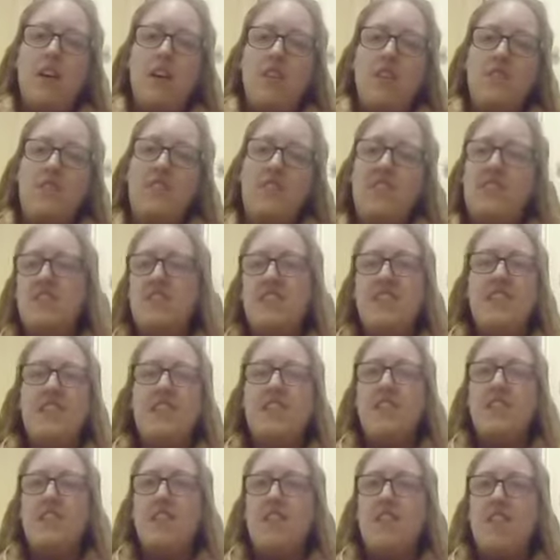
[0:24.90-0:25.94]
This
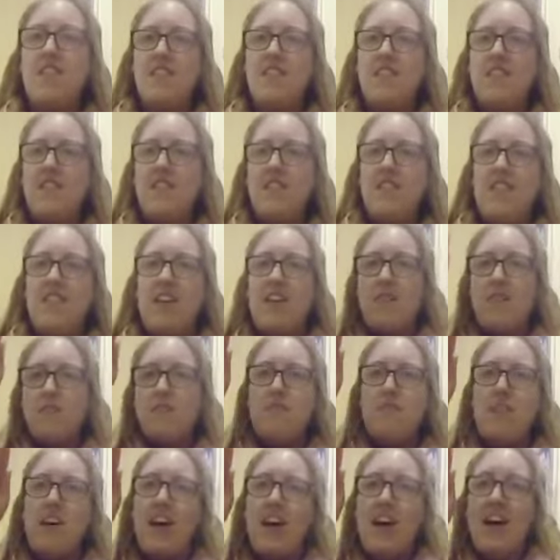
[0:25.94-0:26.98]
year, up
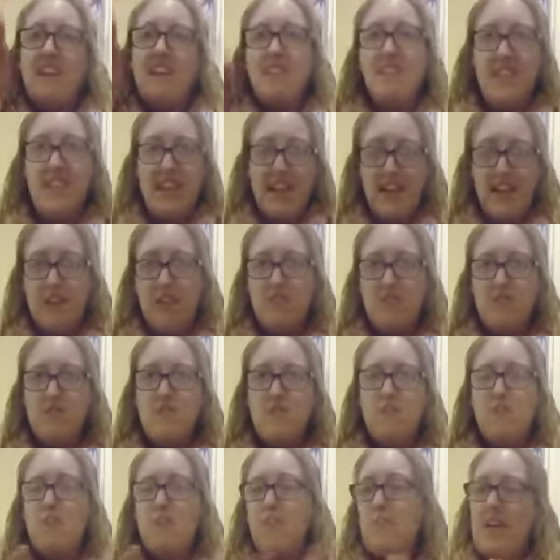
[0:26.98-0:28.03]
and down
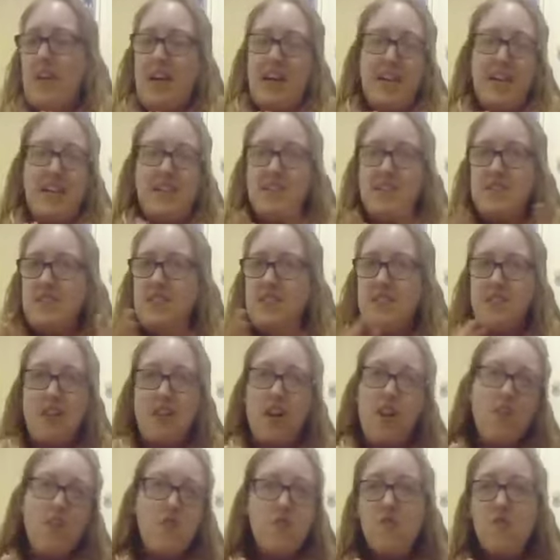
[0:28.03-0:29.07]
because
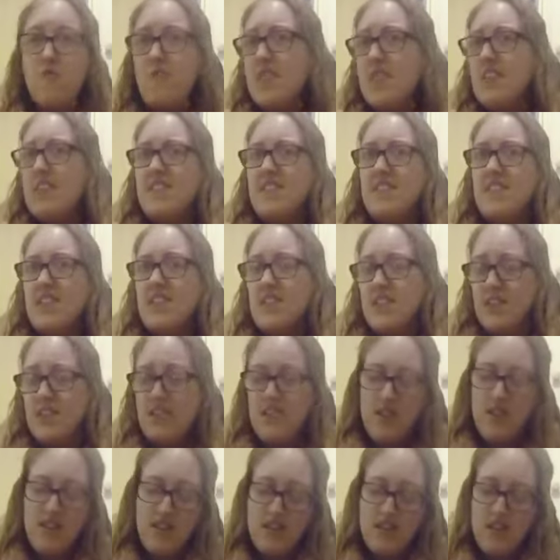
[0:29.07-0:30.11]
COVID
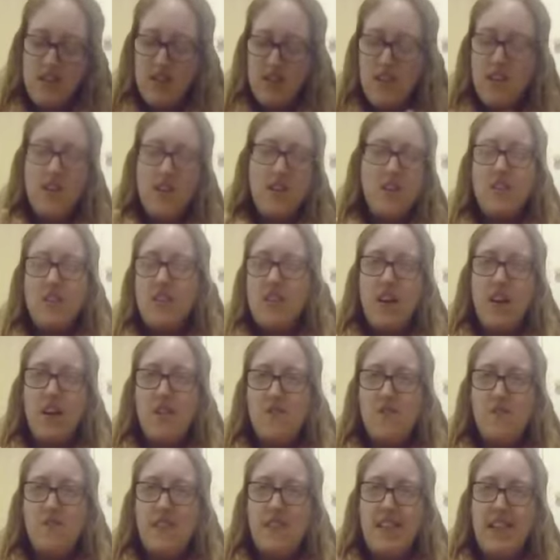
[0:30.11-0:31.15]

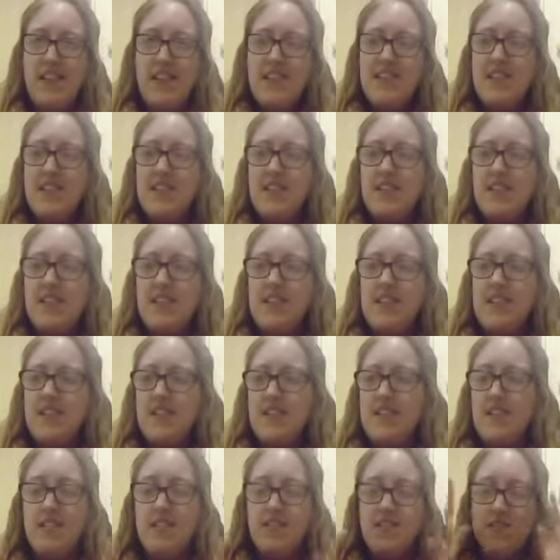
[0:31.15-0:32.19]
COVID.
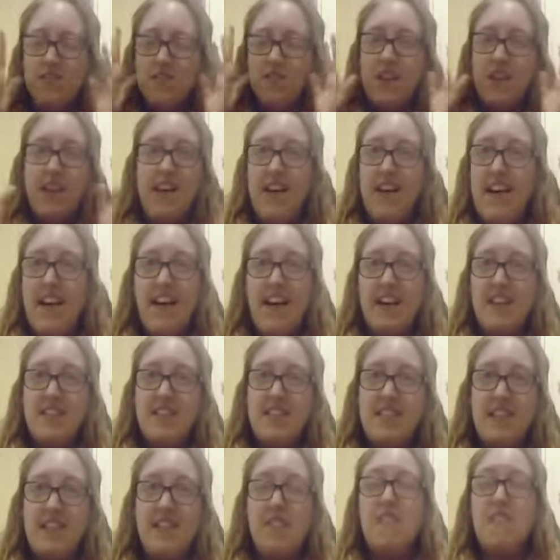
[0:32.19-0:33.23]
Like I hate
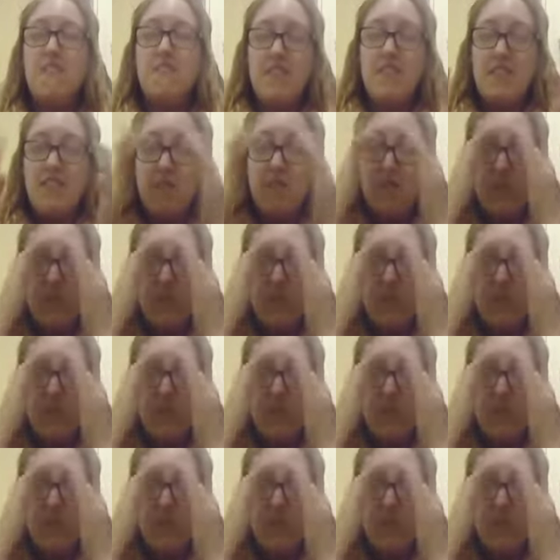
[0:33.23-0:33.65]
COVID.